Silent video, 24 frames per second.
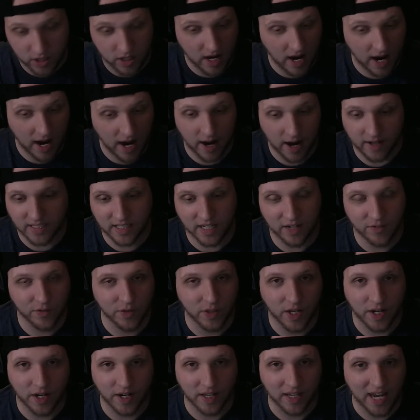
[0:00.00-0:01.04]
I save a
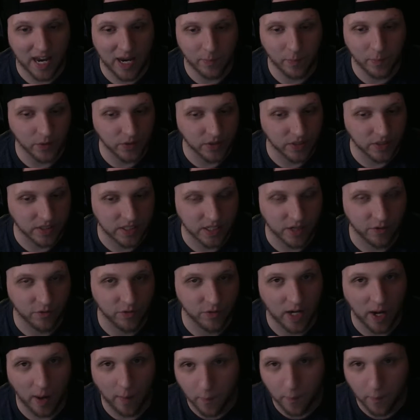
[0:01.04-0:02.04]
lot of cables and stuff that I